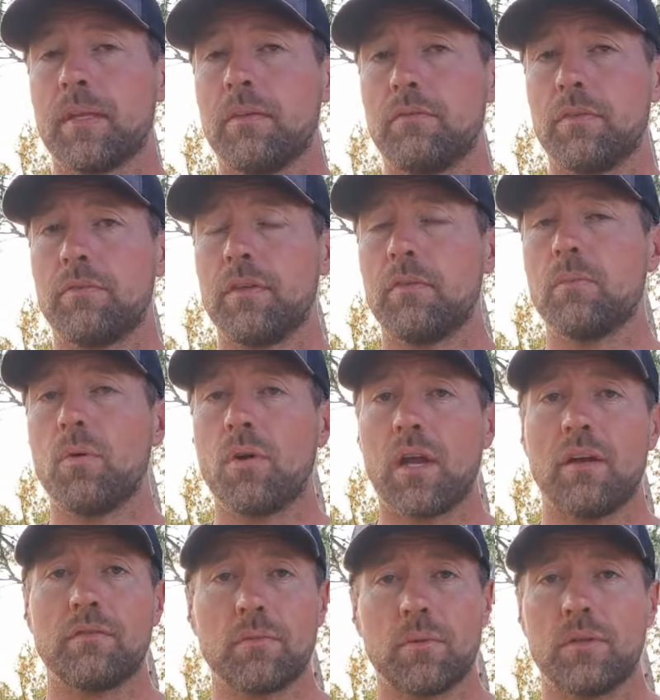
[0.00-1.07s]
If you feel more
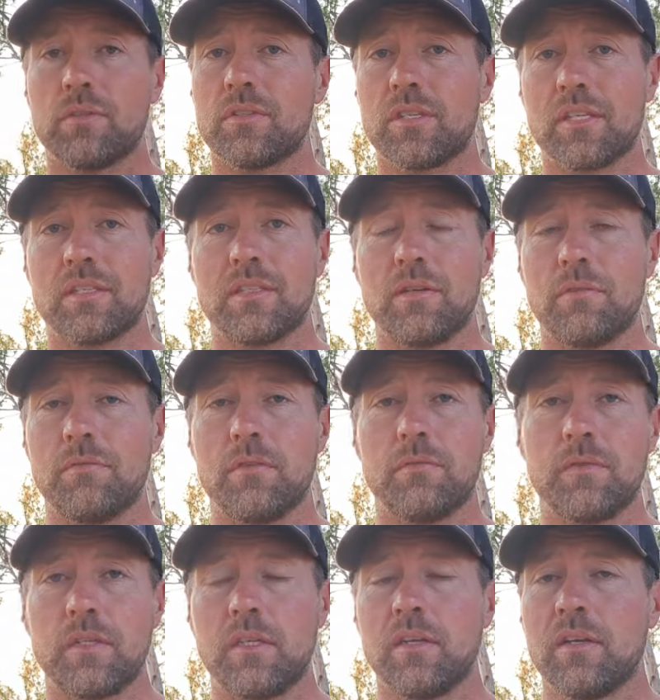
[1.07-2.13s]
comfortable on 60 or
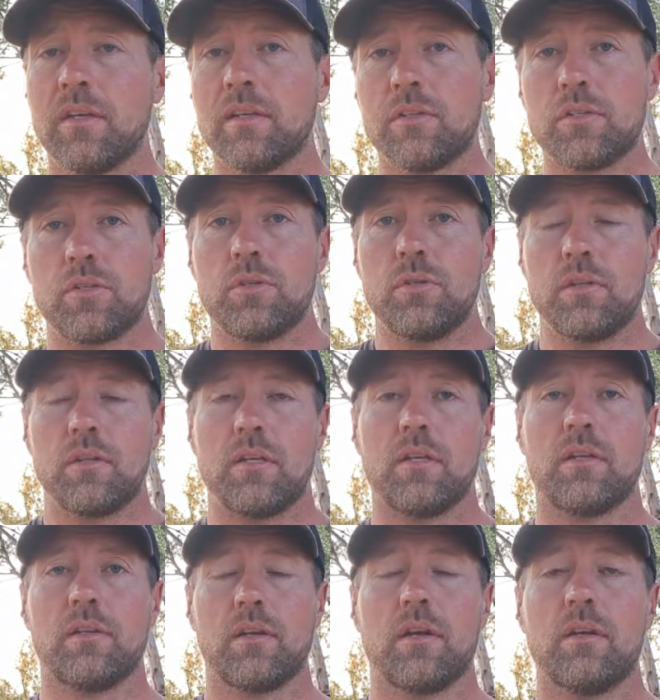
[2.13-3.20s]
50, shoot it there.
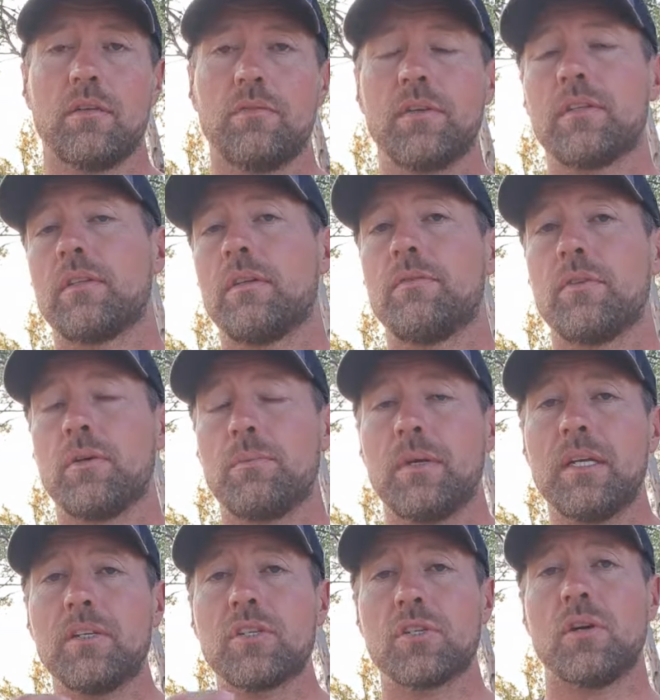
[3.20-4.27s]
You know, if, it, if you're a
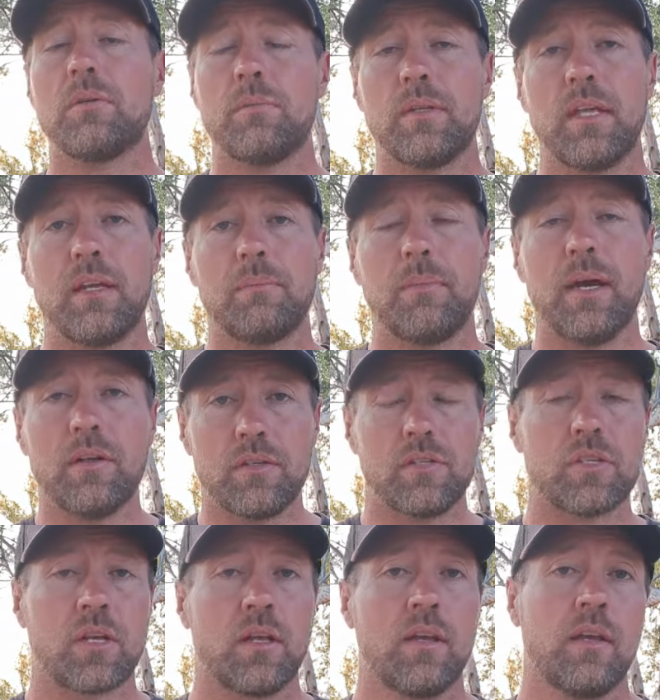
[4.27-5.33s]
better shot with that
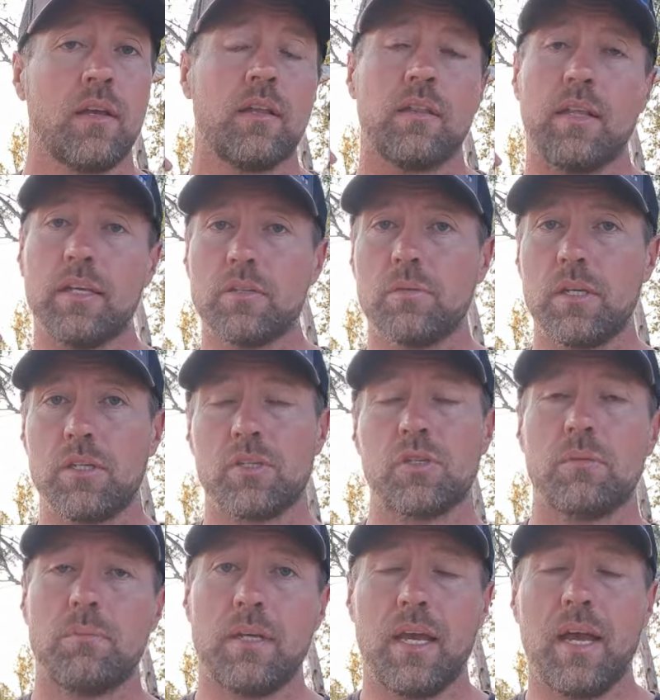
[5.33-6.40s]
poundage, that's where you
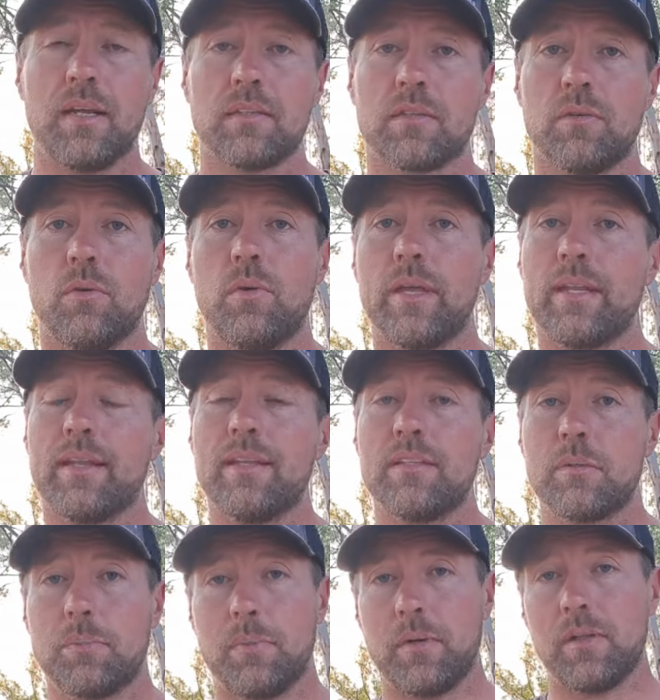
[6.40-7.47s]
should be at, or at
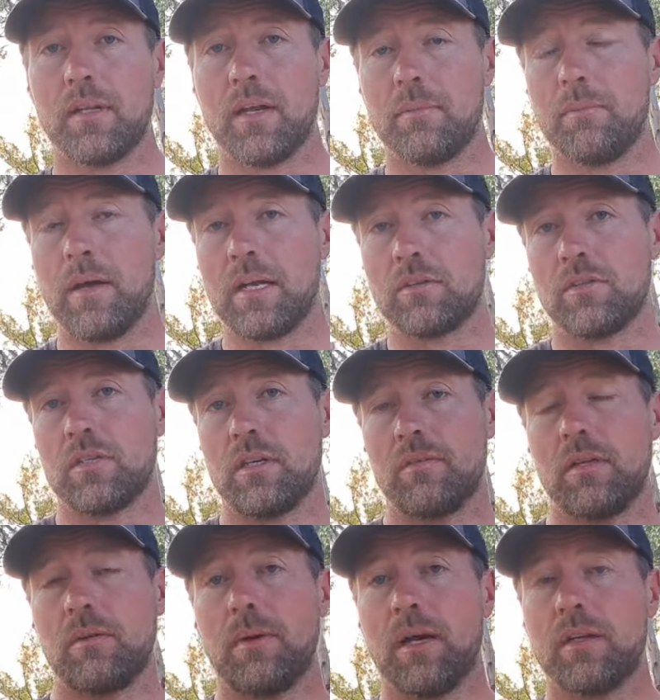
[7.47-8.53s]
least build it up back to
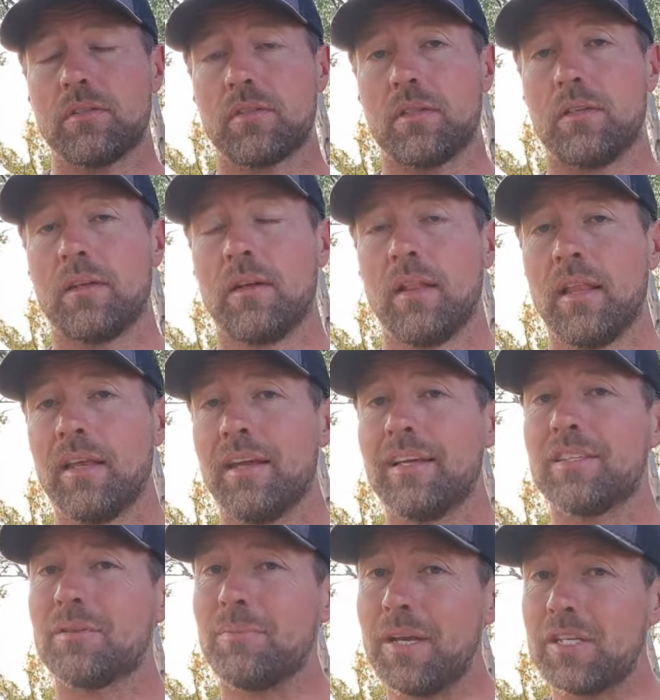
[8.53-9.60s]
70 pounds then,
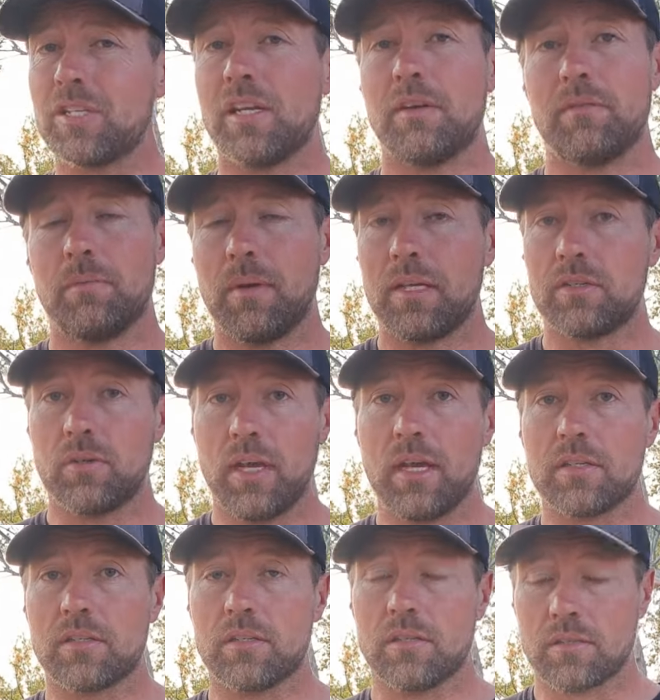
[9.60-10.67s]
especially if it makes you
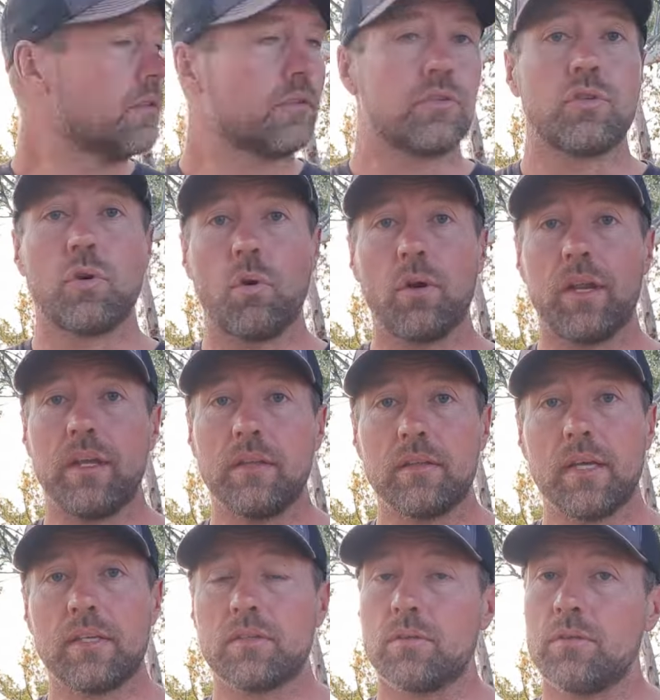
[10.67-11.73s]
anxious. Draw length
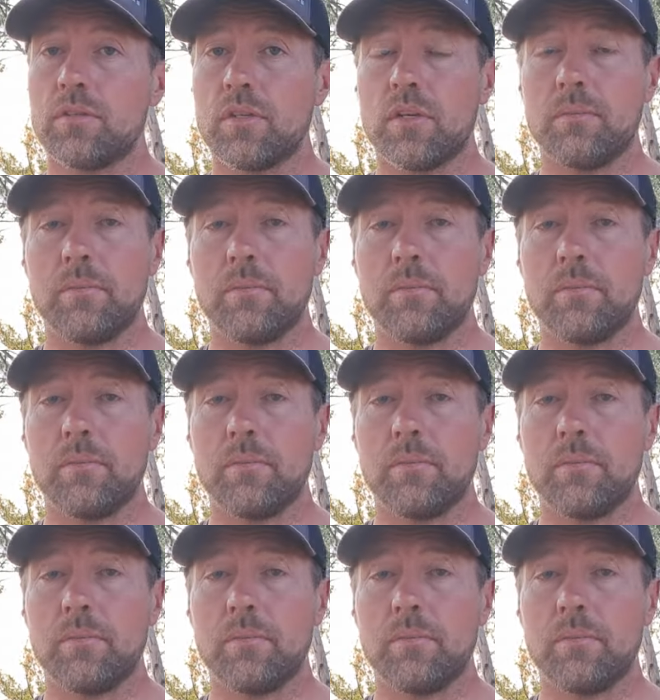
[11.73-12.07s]
has also a